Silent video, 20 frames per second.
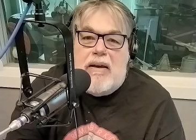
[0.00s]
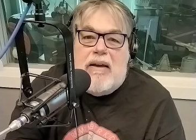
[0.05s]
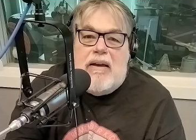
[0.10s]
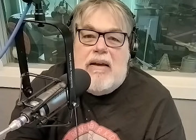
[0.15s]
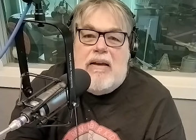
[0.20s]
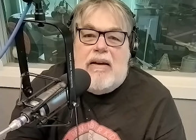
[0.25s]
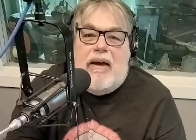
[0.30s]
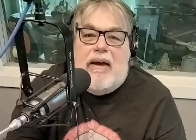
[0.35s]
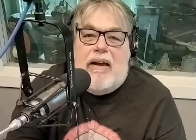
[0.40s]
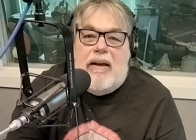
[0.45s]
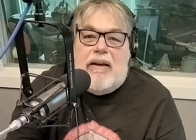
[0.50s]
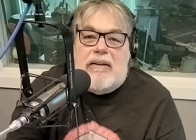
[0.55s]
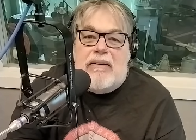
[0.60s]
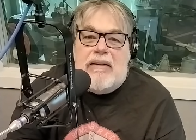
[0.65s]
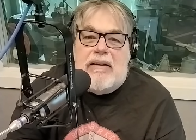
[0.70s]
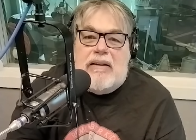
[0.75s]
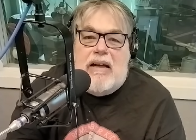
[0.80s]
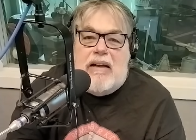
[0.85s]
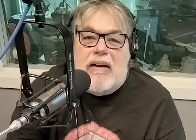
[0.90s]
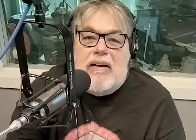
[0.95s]

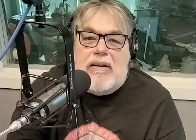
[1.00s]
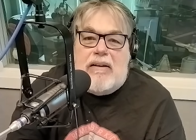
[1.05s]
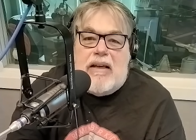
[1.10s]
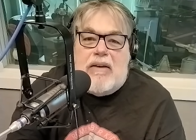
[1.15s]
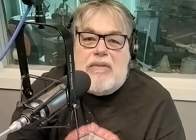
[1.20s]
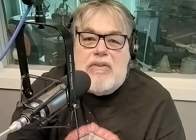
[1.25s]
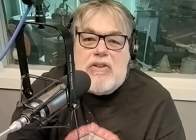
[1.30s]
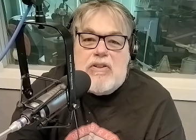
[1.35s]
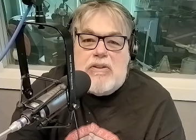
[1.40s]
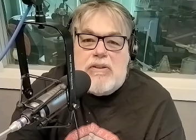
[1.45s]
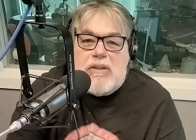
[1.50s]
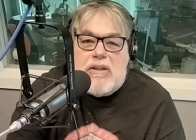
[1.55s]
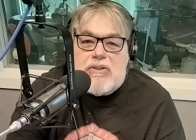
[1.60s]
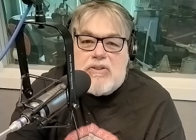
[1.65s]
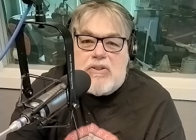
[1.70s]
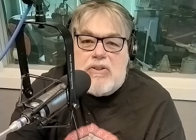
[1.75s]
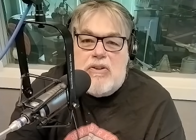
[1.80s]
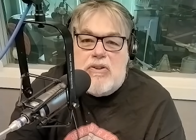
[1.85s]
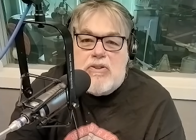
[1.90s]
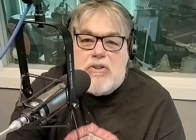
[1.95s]
given to
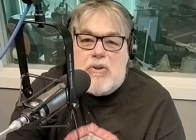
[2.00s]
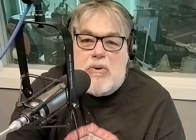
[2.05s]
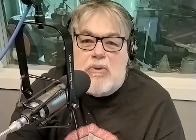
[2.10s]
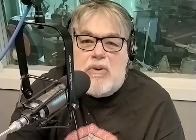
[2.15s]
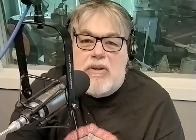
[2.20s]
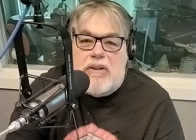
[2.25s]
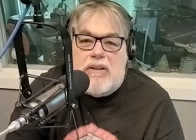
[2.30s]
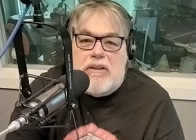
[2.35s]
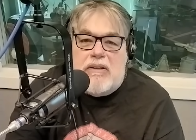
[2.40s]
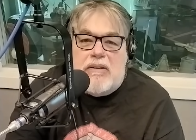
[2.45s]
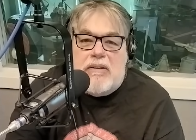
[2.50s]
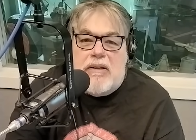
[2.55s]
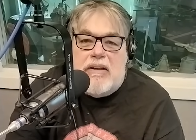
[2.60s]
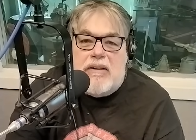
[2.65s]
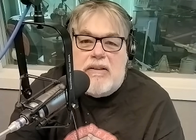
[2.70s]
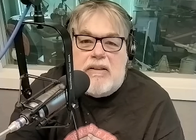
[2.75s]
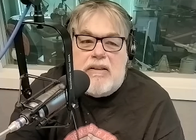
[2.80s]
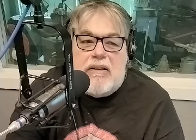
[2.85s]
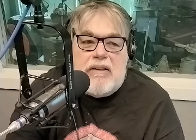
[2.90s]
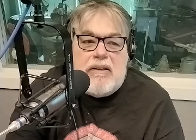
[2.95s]
listeners who are in
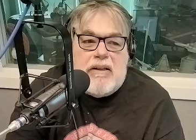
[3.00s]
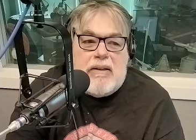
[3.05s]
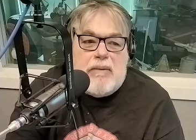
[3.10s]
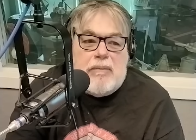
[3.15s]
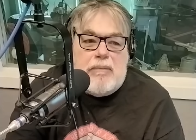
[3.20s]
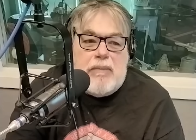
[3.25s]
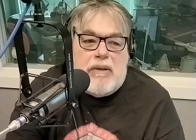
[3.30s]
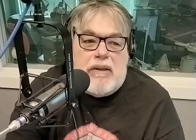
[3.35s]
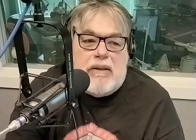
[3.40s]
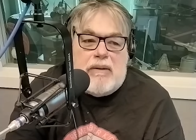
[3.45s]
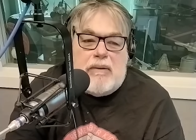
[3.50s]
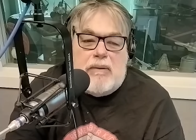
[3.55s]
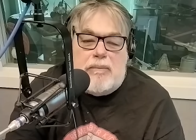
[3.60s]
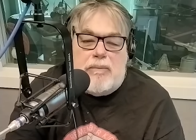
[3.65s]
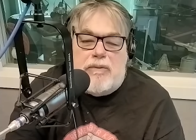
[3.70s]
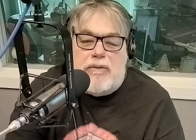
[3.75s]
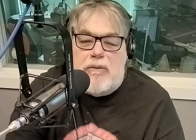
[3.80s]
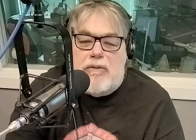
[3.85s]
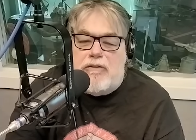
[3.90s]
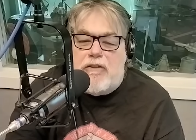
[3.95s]
the
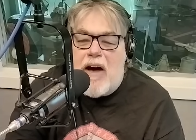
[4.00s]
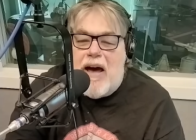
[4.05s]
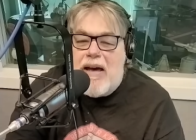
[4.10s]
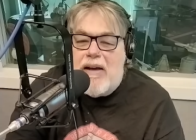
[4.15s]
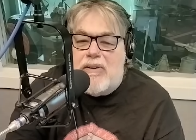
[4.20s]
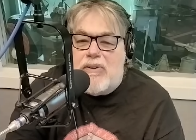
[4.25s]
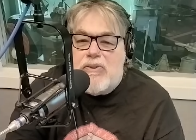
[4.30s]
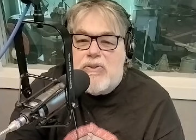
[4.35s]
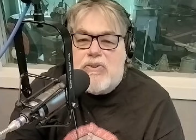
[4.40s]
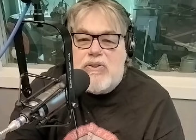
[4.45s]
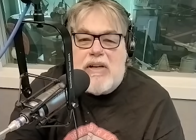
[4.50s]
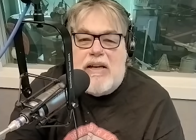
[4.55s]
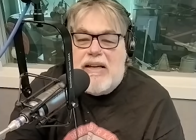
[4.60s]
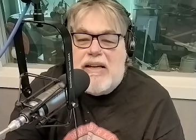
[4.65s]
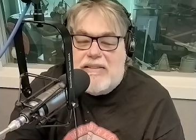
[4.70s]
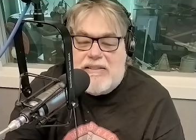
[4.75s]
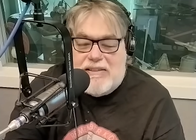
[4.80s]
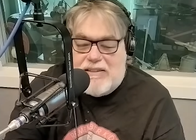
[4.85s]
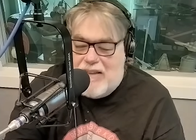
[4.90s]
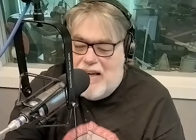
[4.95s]
files.
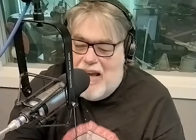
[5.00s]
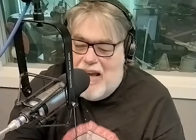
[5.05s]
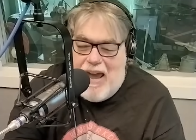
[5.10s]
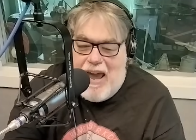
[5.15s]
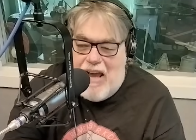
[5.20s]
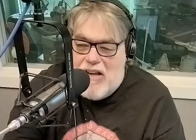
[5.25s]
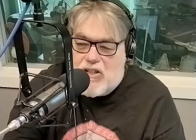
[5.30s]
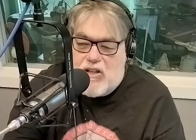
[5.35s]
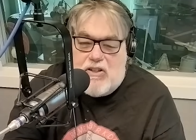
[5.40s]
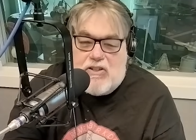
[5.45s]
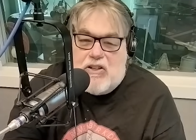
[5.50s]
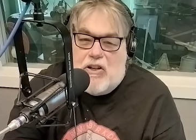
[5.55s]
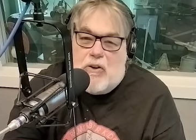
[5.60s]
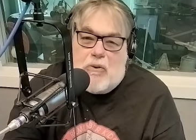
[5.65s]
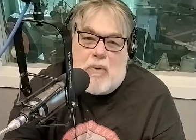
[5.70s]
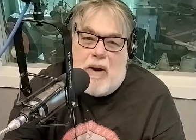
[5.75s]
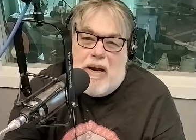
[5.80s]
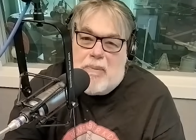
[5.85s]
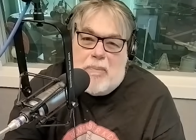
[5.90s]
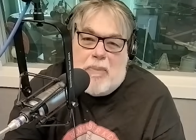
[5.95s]
It's just a
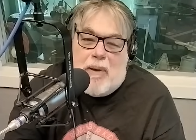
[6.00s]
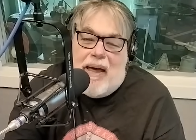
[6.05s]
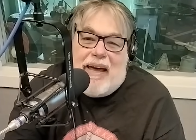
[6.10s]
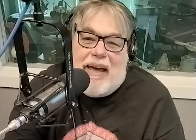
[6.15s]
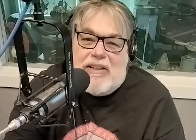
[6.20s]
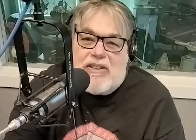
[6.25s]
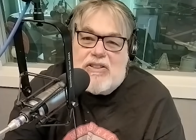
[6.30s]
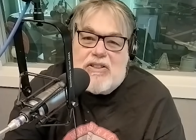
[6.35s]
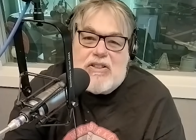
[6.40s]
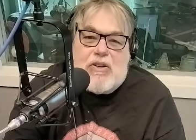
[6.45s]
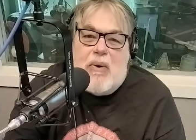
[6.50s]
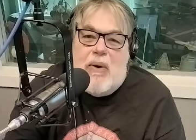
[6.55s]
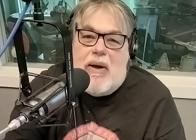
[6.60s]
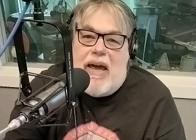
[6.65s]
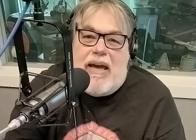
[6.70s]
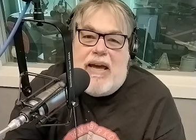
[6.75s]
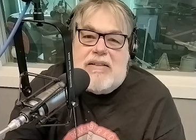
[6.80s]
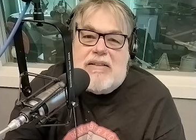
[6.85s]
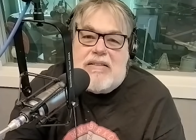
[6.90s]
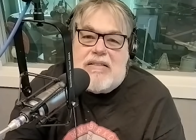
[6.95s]
great buy. Just go
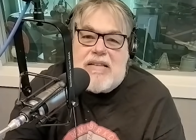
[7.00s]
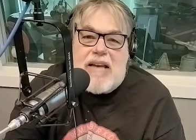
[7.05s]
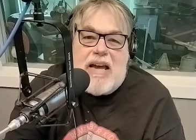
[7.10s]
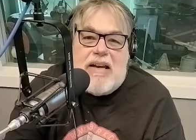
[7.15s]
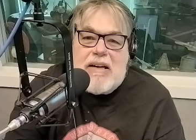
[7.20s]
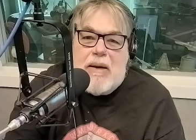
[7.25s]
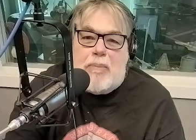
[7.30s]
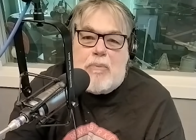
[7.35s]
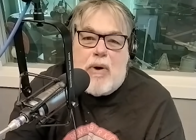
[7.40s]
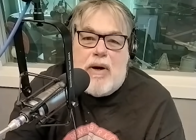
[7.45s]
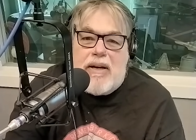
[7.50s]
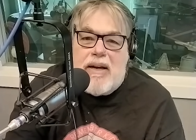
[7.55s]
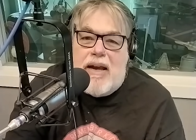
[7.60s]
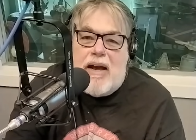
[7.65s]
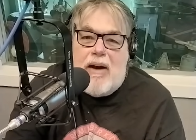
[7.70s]
ahead and sign up right now.